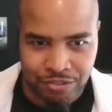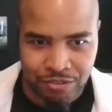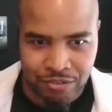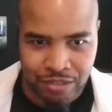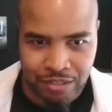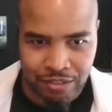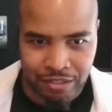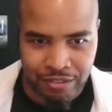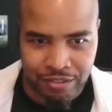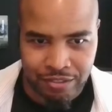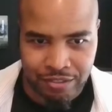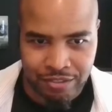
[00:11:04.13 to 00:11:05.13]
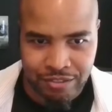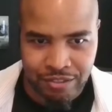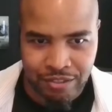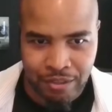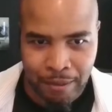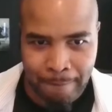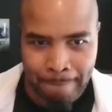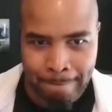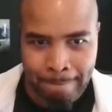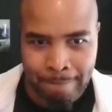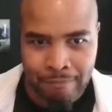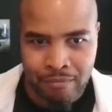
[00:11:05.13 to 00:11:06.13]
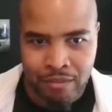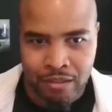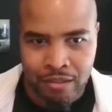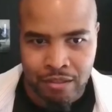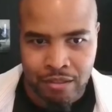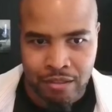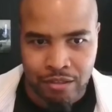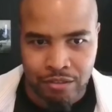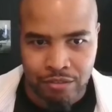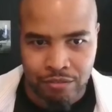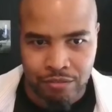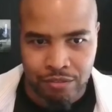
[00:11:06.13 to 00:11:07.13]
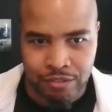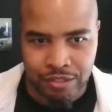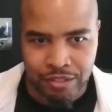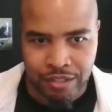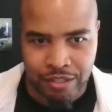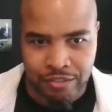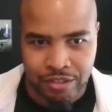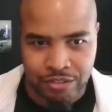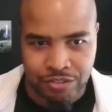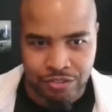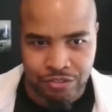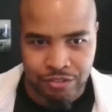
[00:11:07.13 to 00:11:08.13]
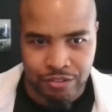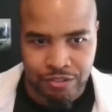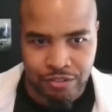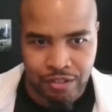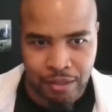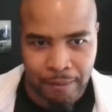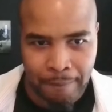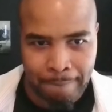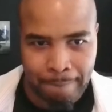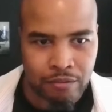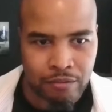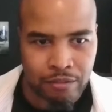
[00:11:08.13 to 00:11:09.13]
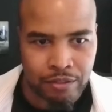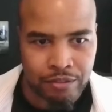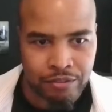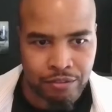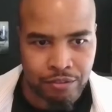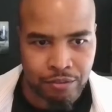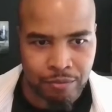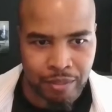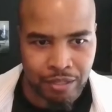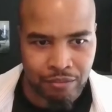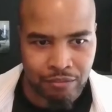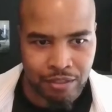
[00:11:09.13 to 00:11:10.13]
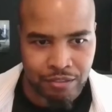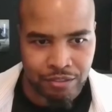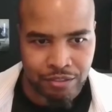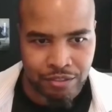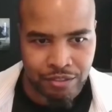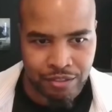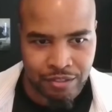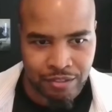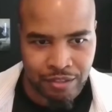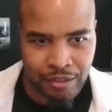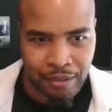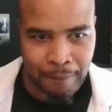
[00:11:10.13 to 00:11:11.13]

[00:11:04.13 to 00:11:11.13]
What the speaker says: go around like this, and you can really get that texture in. Alright, you're going to go back around again.